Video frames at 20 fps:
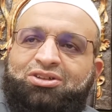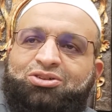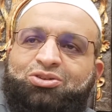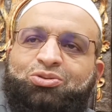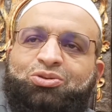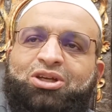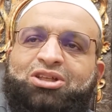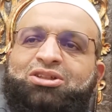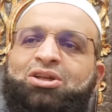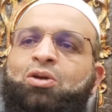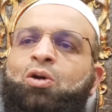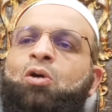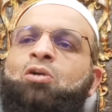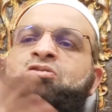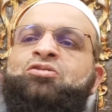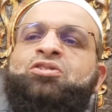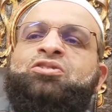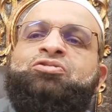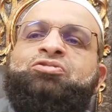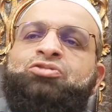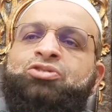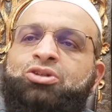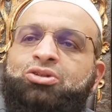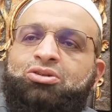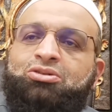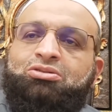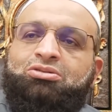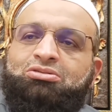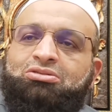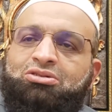to get an
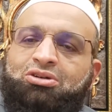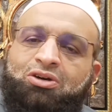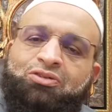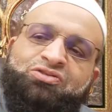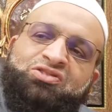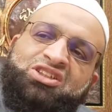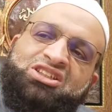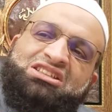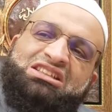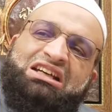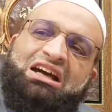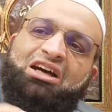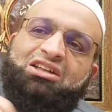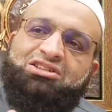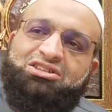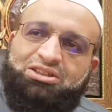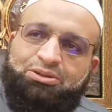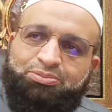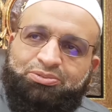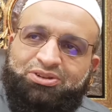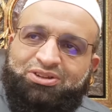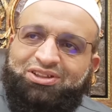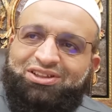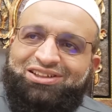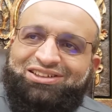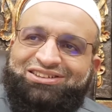overview of this concept.